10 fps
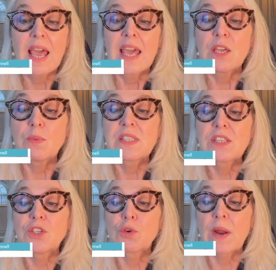He was the
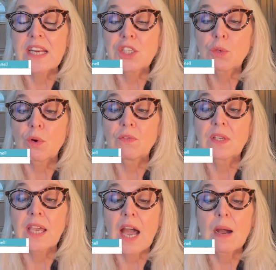director of the
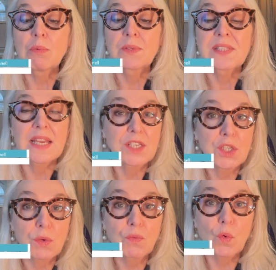Kabul
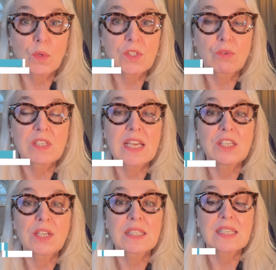Centre for
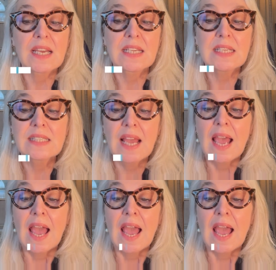Strategic Studies